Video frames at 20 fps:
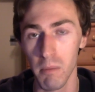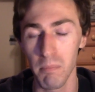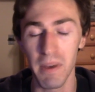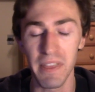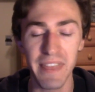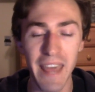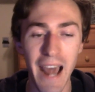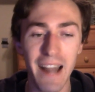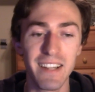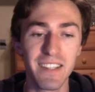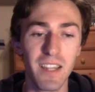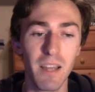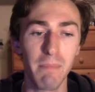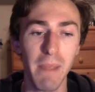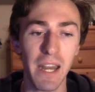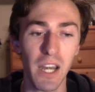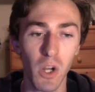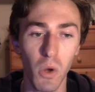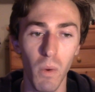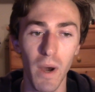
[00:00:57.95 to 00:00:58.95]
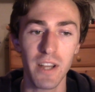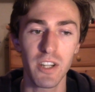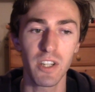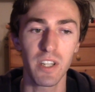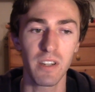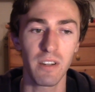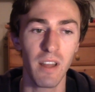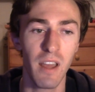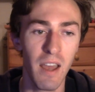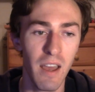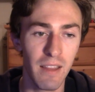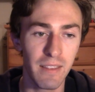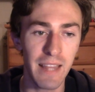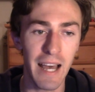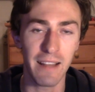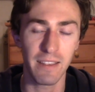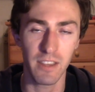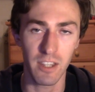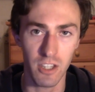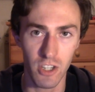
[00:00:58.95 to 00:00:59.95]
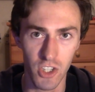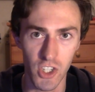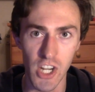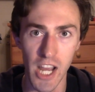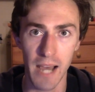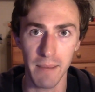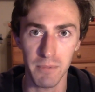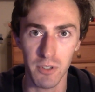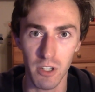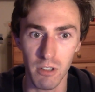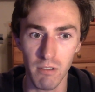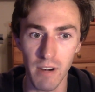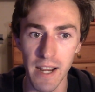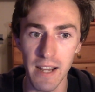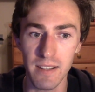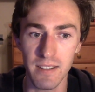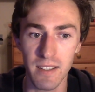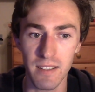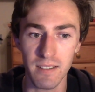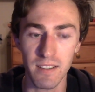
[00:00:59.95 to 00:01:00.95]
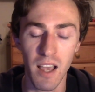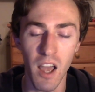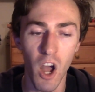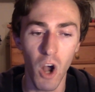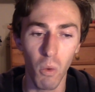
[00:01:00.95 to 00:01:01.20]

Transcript: But that is the main question that this chapter raises.